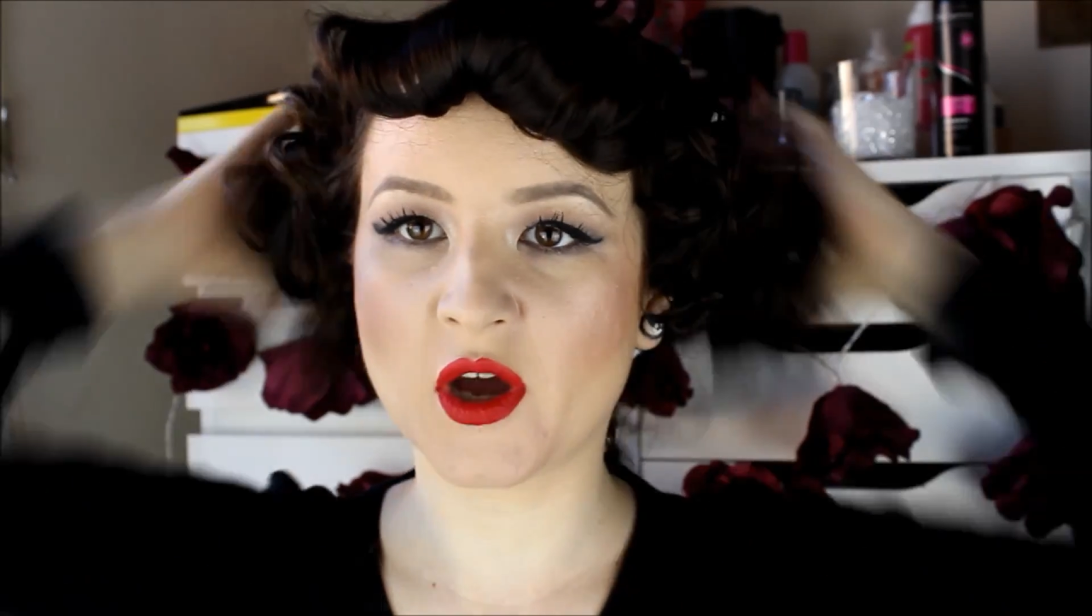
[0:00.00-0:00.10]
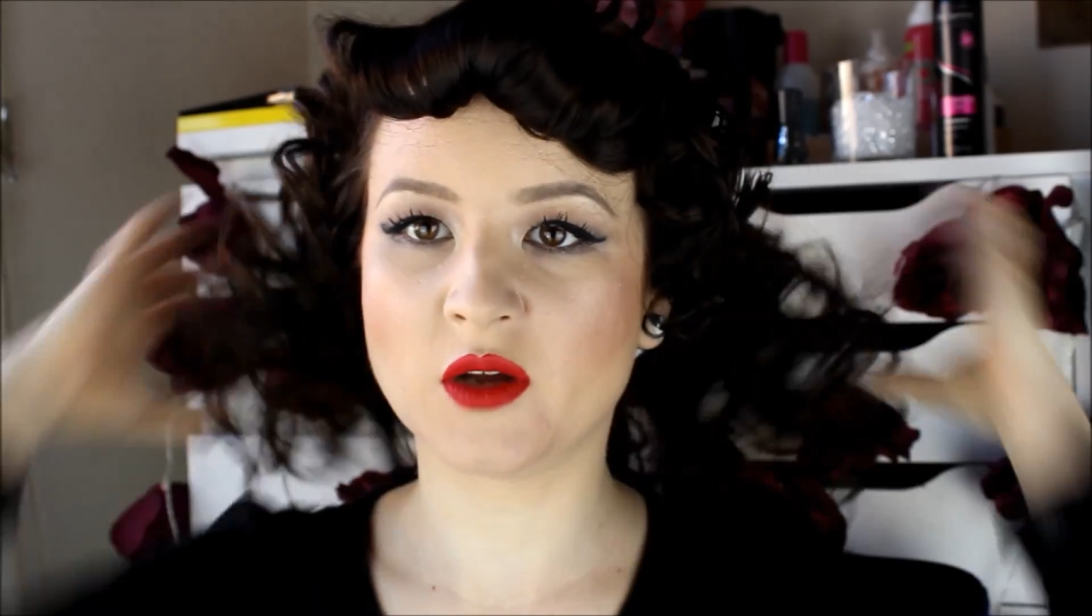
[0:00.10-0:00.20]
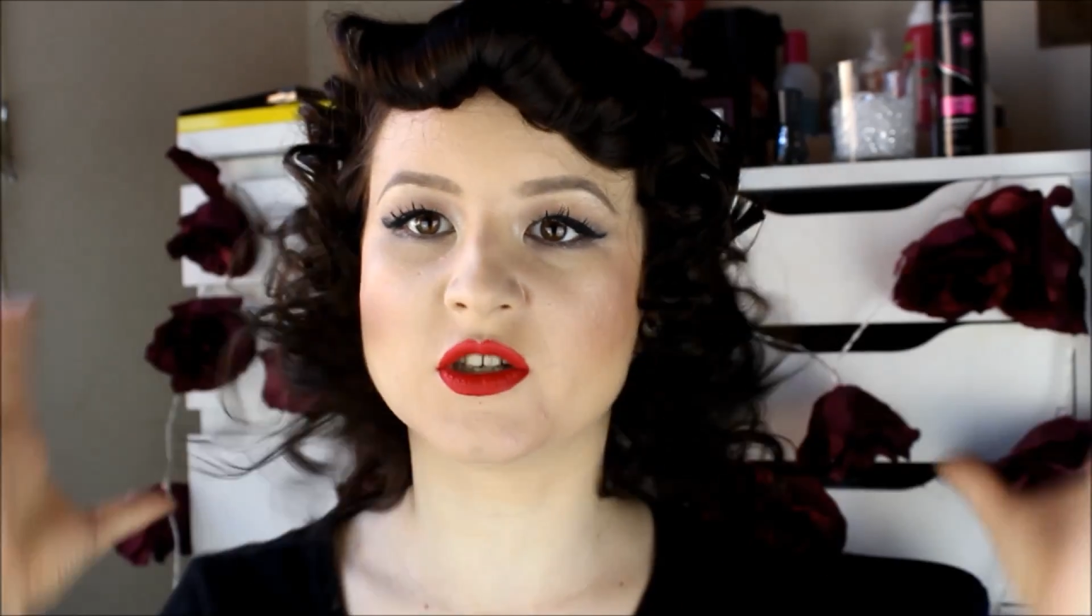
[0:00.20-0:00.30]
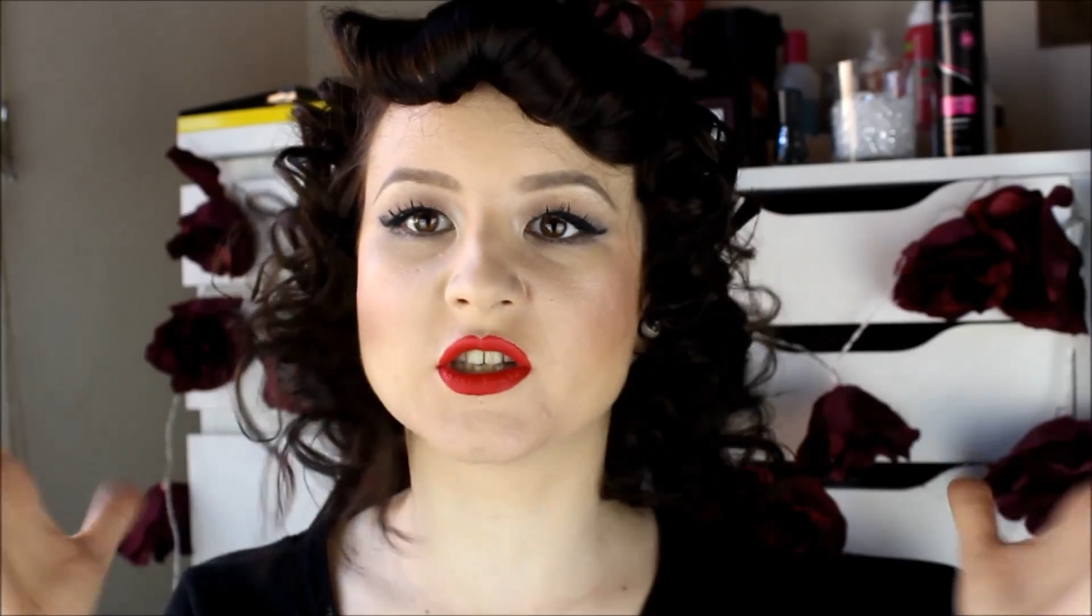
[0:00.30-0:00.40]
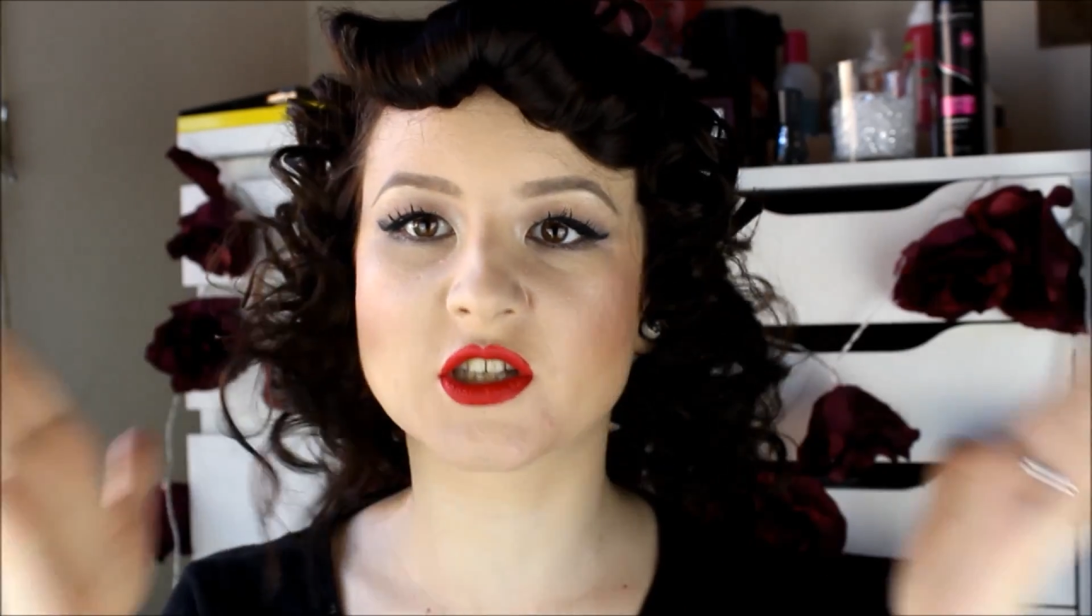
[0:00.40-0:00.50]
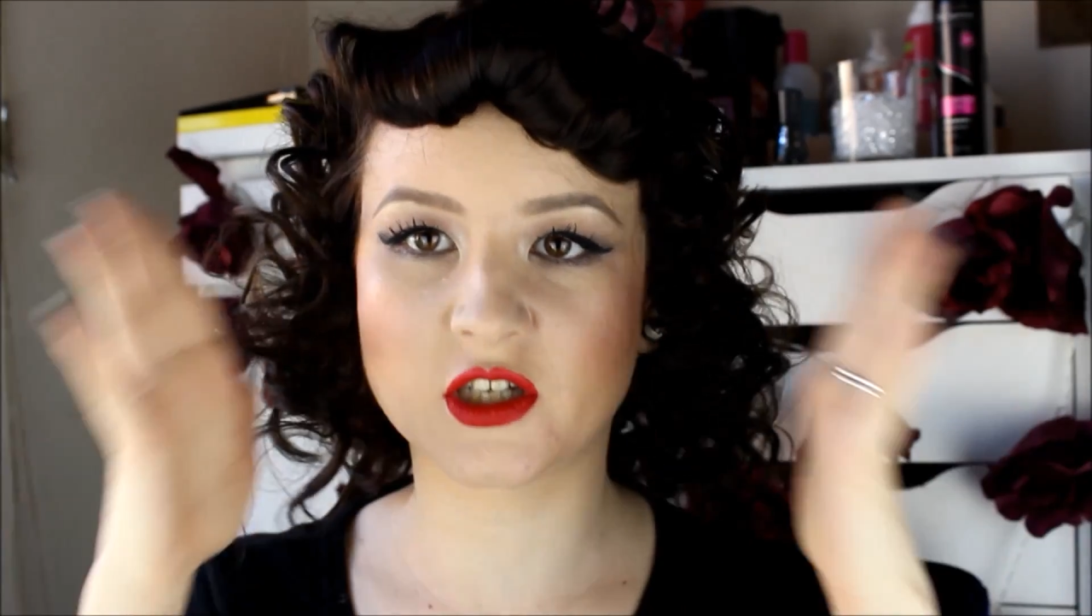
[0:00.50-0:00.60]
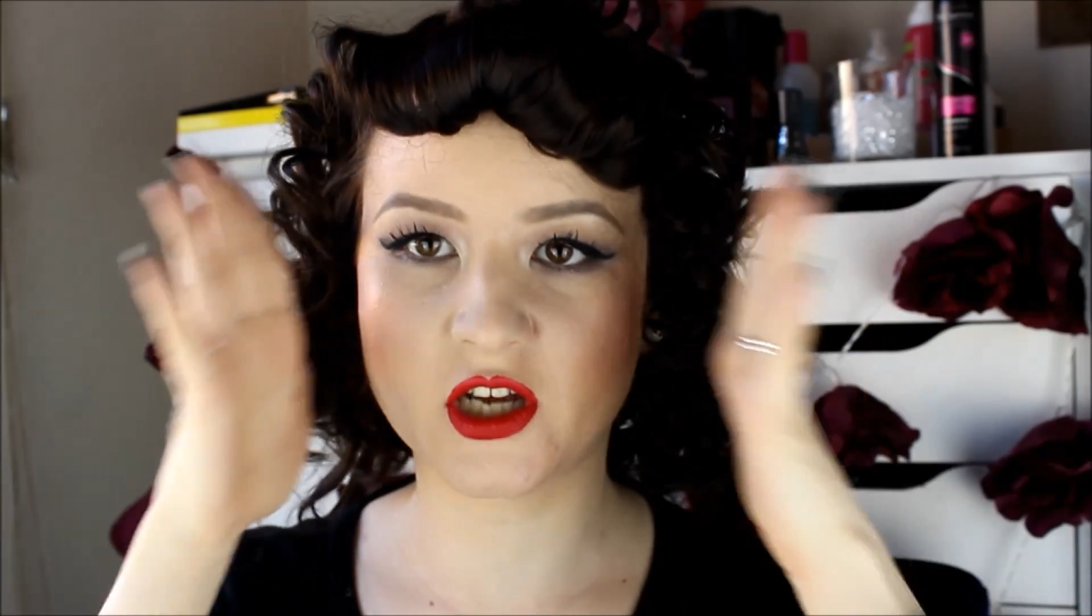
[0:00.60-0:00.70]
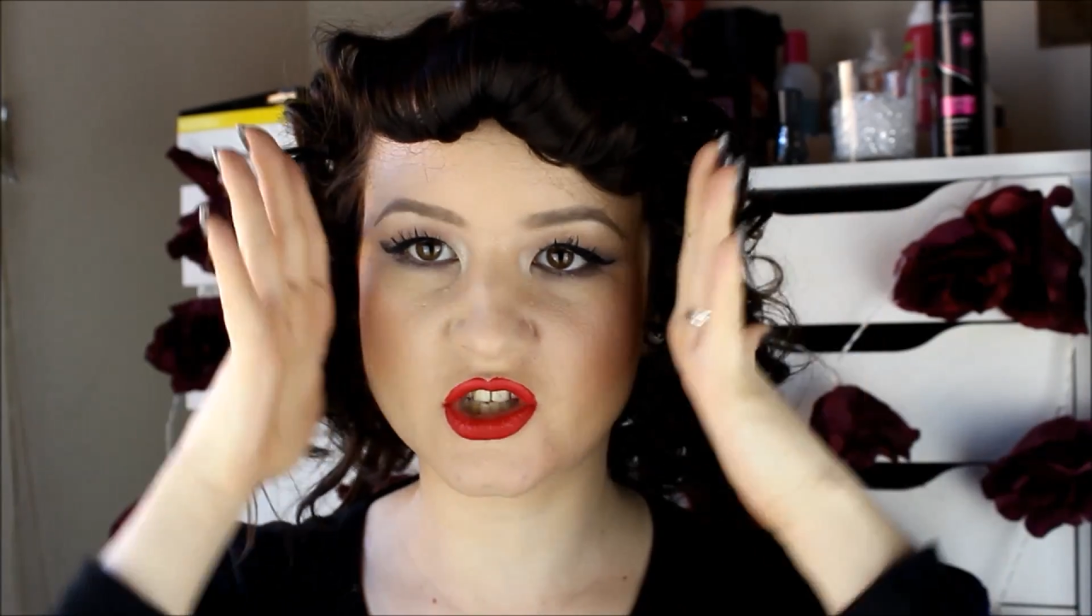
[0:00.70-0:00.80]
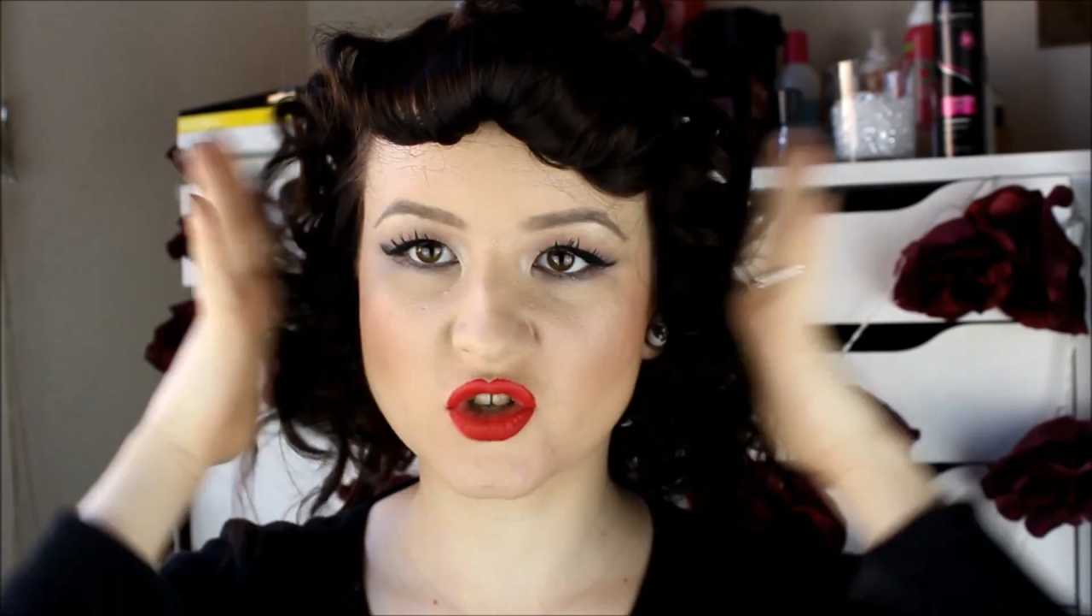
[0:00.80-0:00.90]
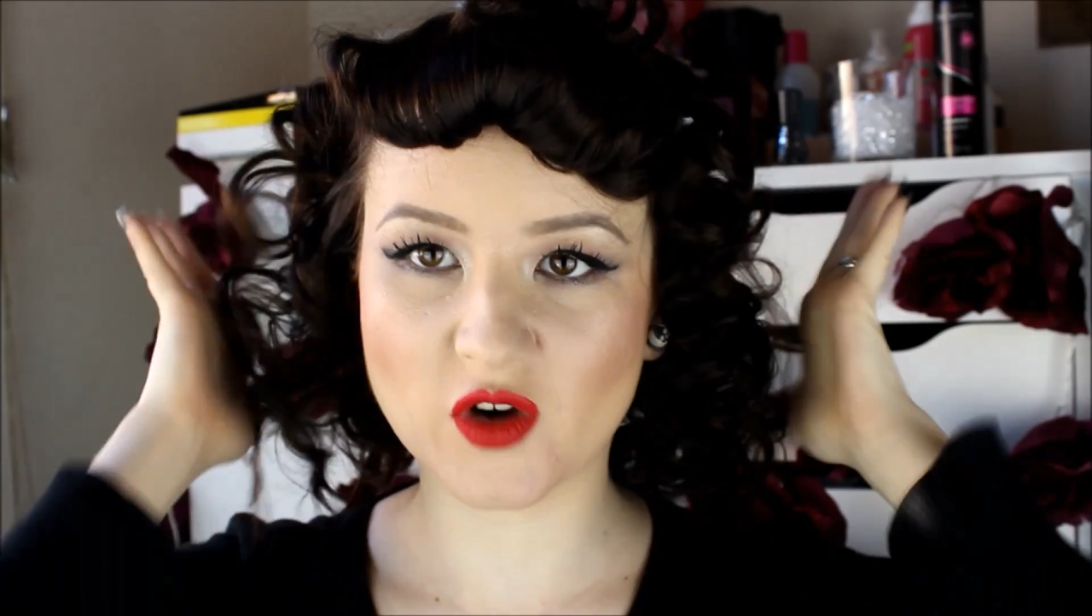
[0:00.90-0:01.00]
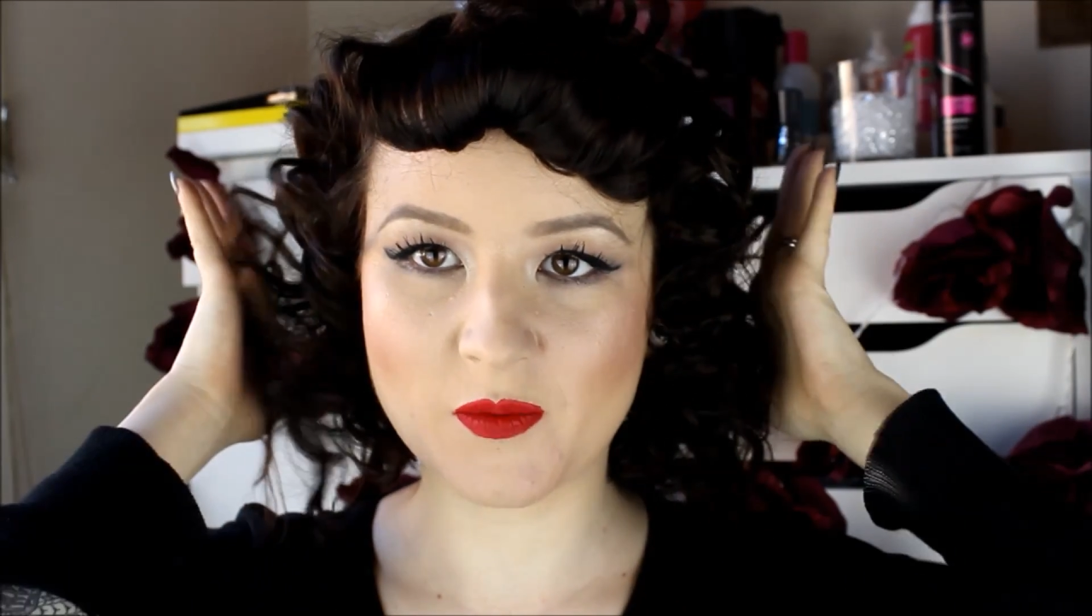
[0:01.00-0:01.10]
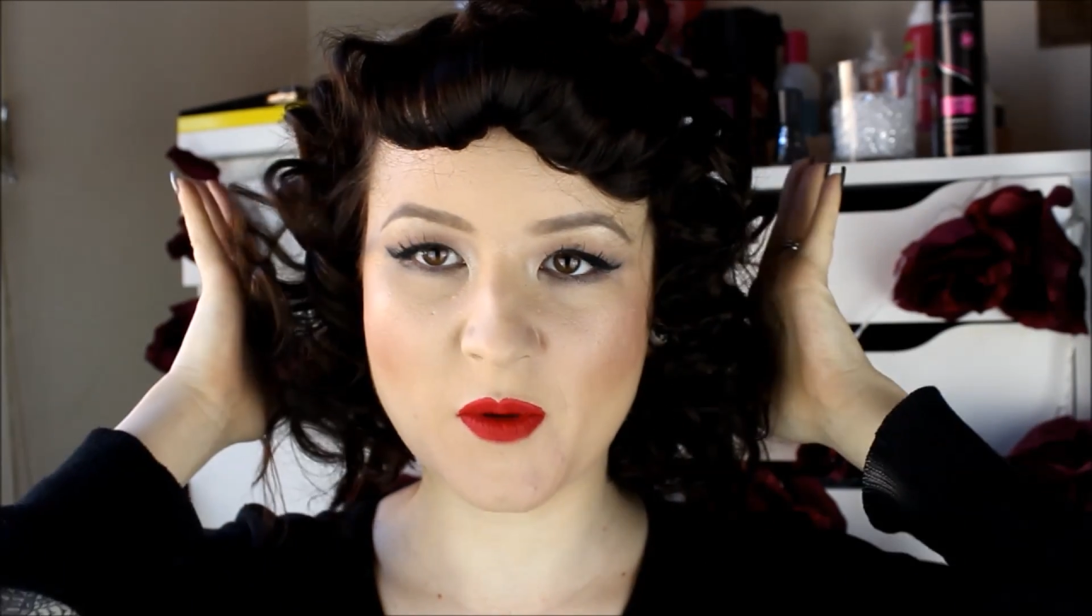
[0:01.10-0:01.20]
I'm just going to scrape